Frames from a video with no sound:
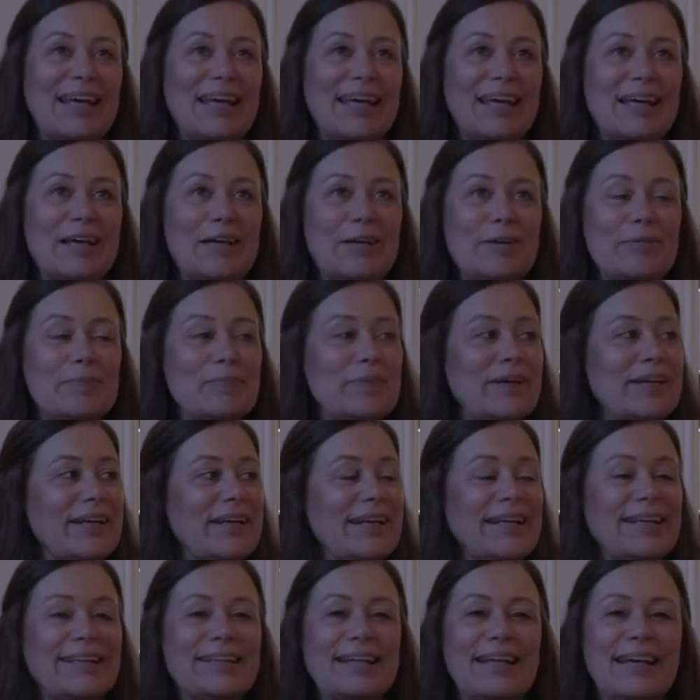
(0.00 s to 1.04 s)

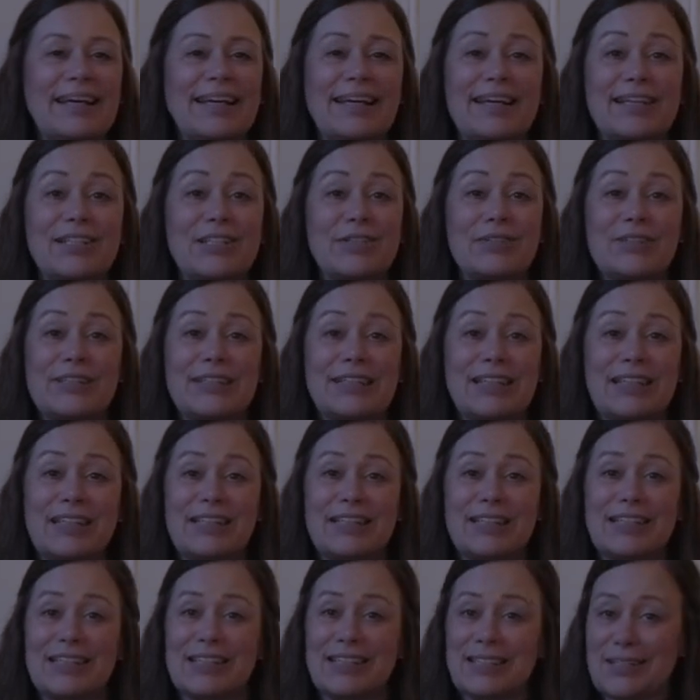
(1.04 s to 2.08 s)
And I get so
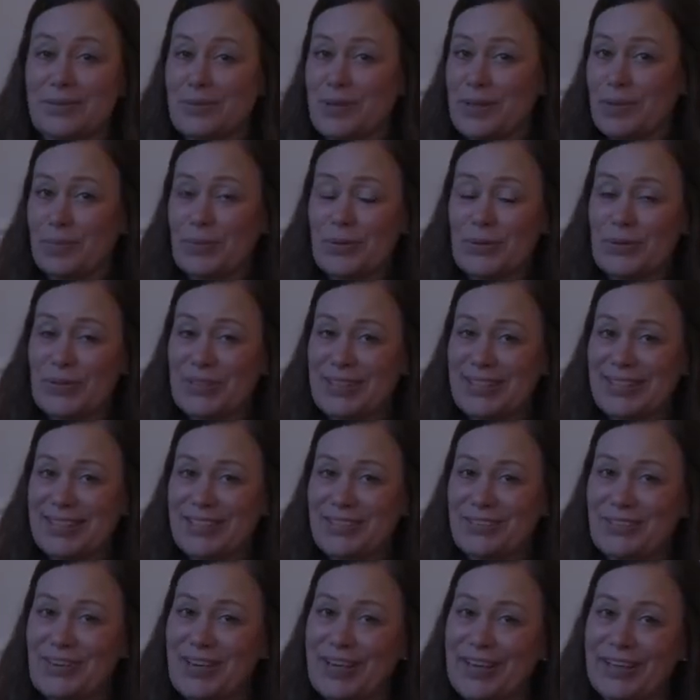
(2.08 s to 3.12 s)
excited when the boxes
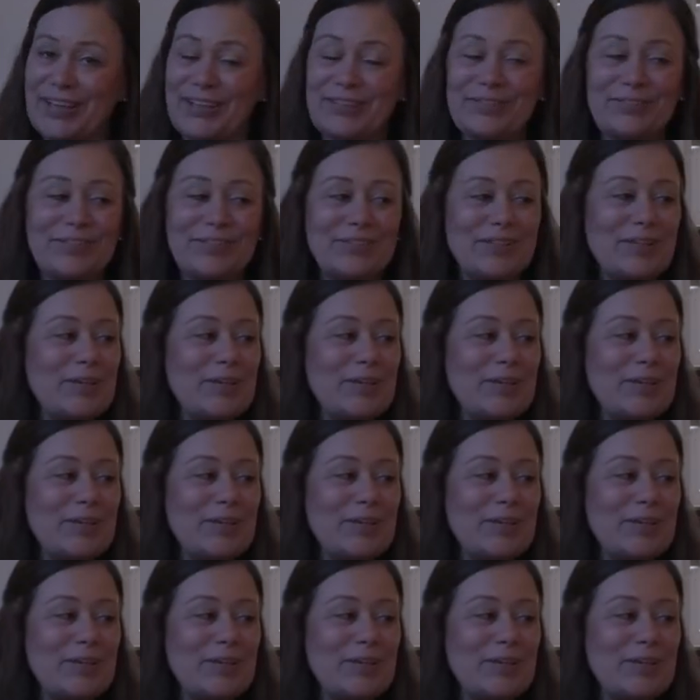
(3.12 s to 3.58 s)
arrive.